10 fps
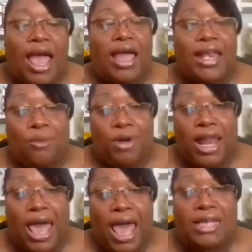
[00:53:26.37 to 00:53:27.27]
And
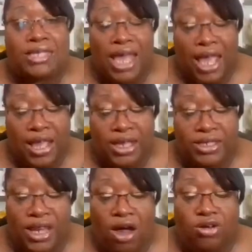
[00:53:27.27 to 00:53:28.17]
what I say
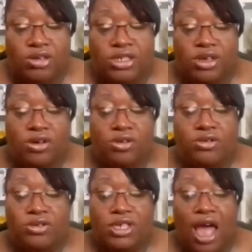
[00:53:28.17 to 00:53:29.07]
is local
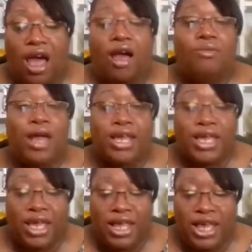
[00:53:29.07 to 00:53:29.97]
schools already
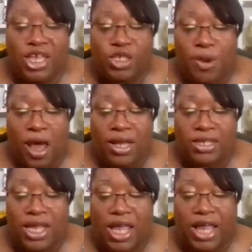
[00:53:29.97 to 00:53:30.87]
get
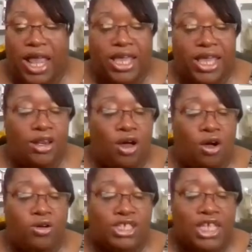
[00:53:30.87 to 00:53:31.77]
eSPLOS and they get
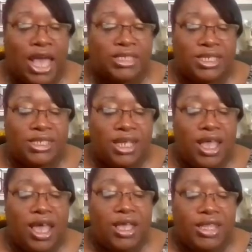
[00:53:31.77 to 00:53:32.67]
local taxes
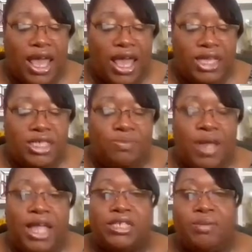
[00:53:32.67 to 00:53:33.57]
that
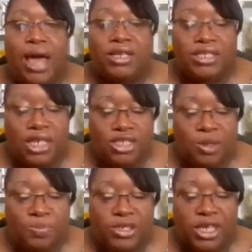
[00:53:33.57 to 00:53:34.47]
estimate till about
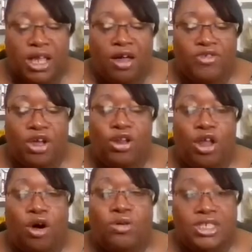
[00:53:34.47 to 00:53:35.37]
60% of your
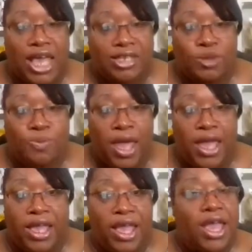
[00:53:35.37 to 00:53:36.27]
local taxes
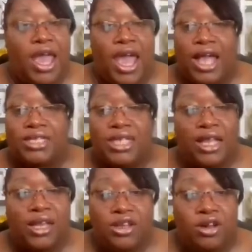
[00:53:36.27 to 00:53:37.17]
paid. Has
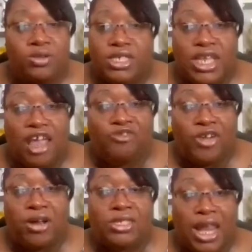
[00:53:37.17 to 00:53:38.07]
nothing to do with the state
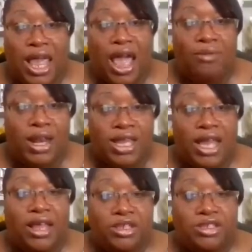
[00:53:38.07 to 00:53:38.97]
funds, so they already
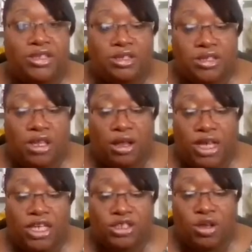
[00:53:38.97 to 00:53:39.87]
get
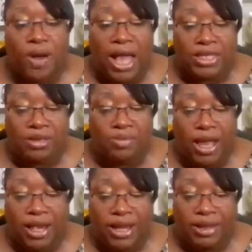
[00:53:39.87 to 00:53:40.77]
these two pots of
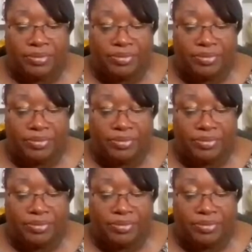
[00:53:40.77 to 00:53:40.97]
money.